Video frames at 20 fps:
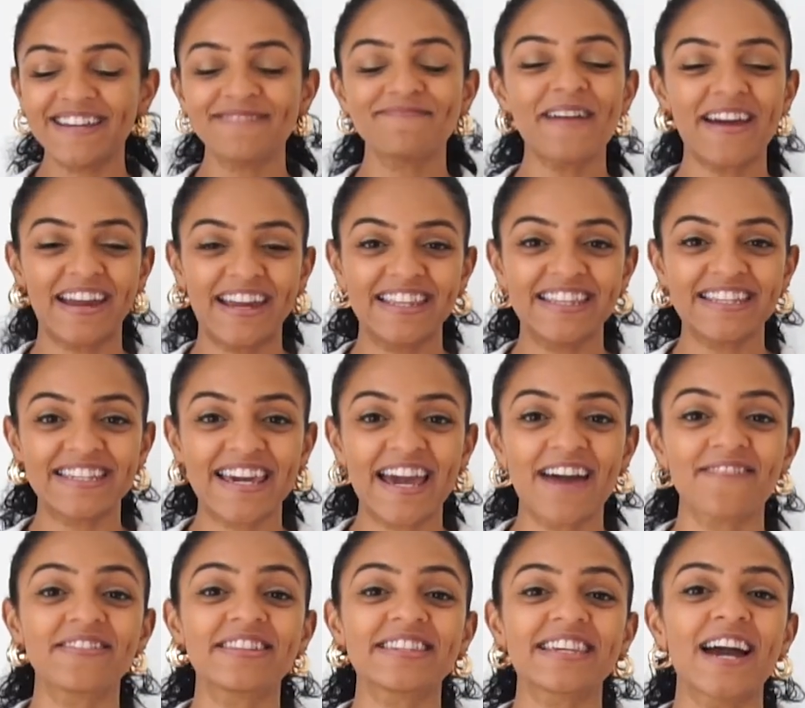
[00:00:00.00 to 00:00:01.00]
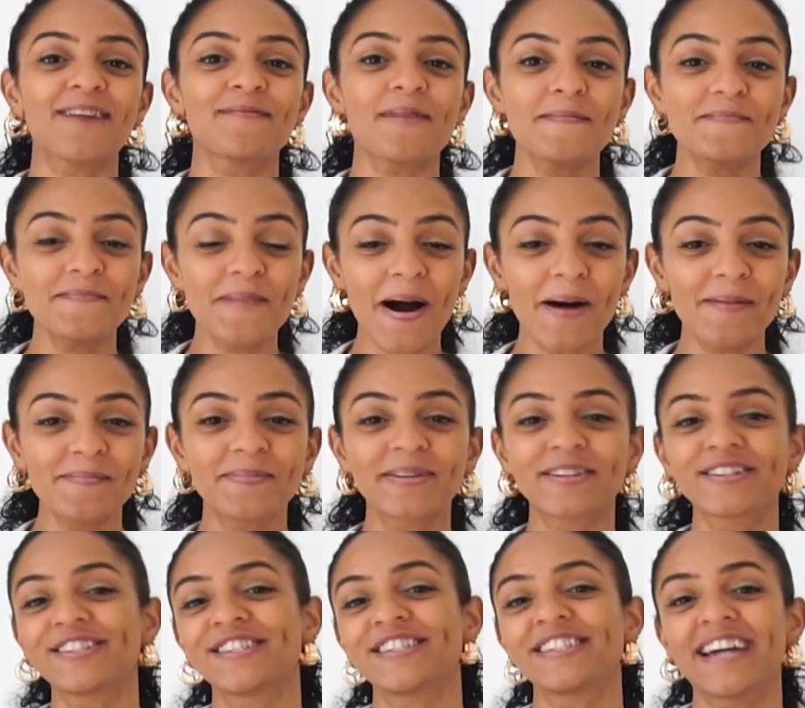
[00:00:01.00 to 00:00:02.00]
back in the day having to help my mum
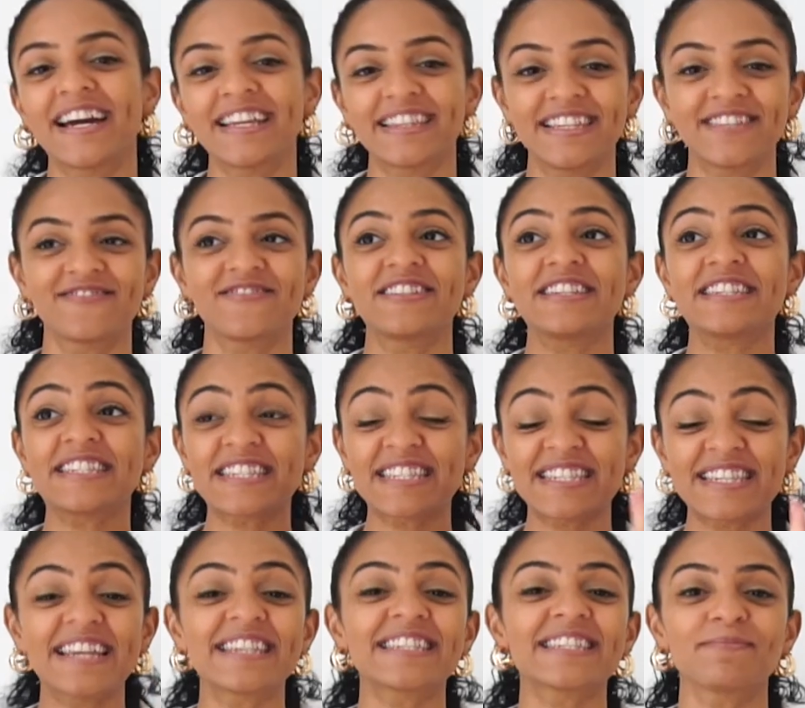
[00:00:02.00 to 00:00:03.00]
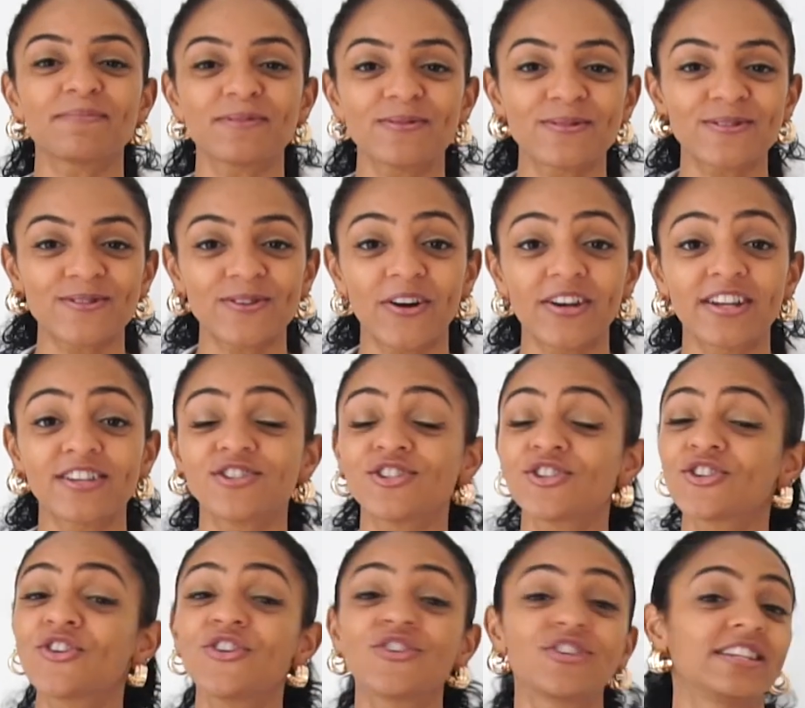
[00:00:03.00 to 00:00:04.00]
because she'd had these really snazzy boots on and she
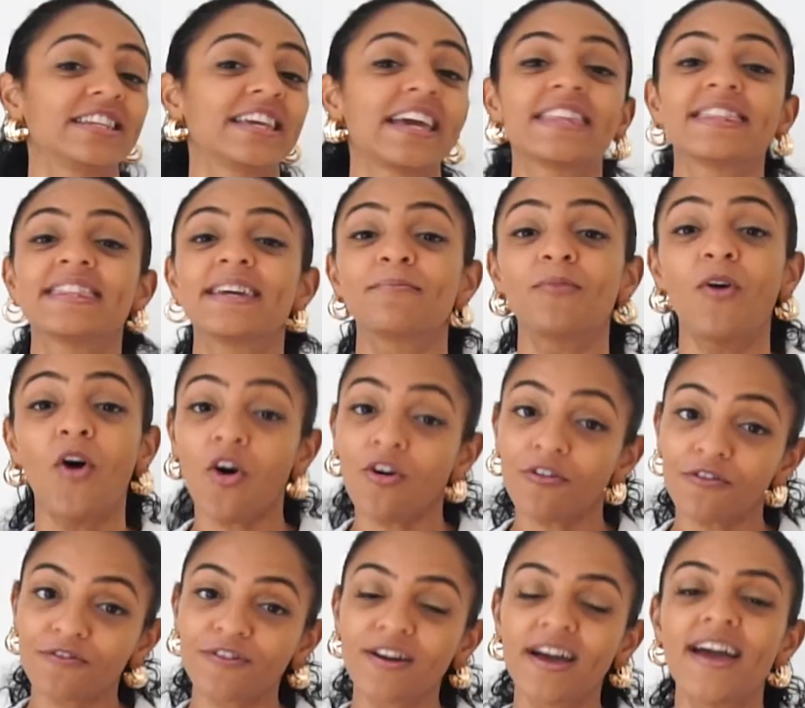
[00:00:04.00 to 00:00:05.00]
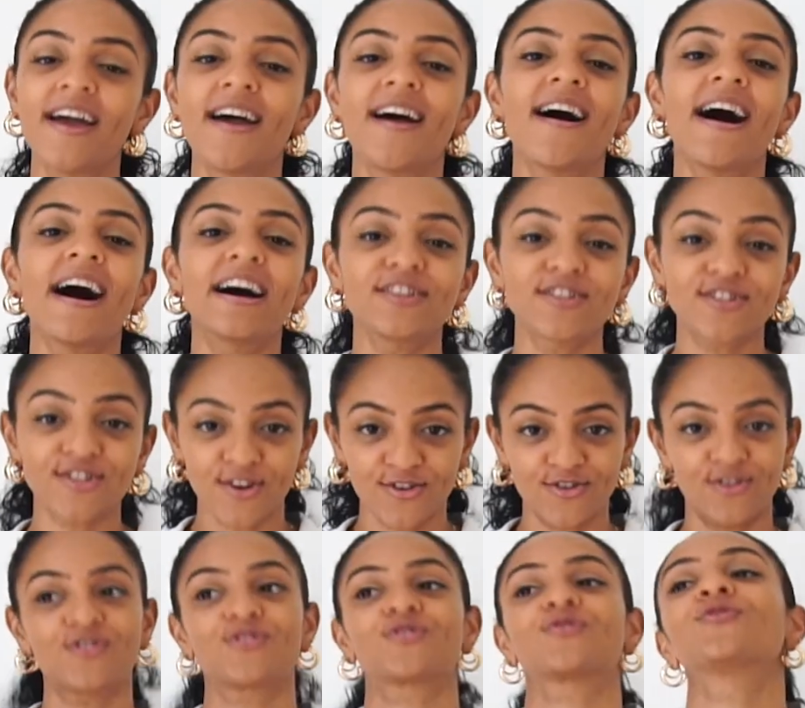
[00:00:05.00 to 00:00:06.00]
couldn't get them off. And so
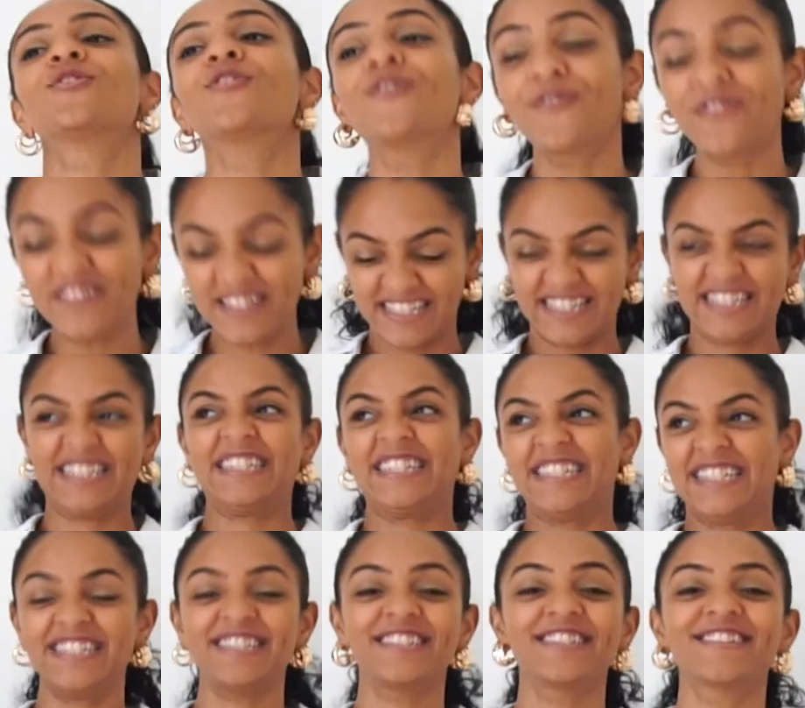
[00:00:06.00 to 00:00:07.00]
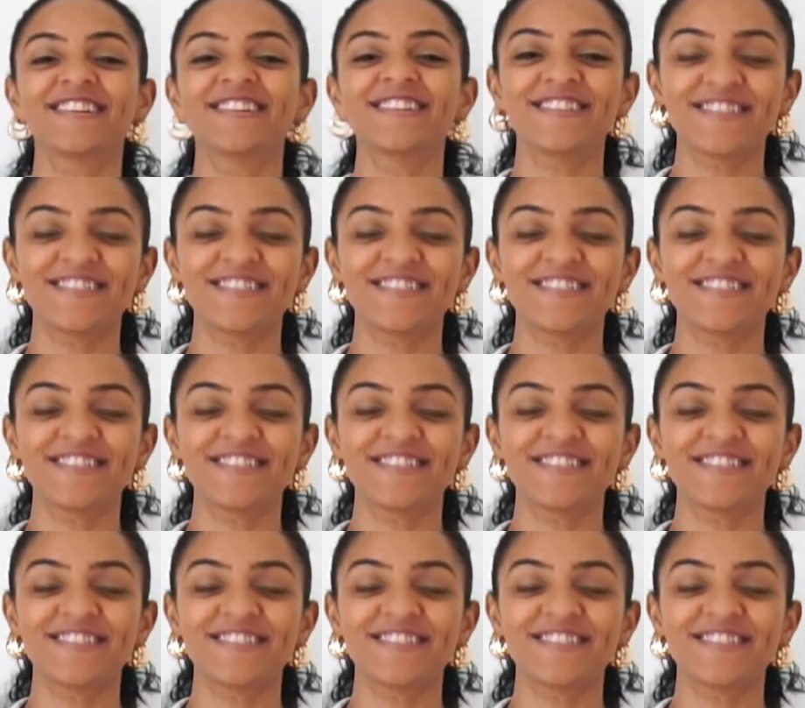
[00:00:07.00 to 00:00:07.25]
you're sort of, yeah, you know,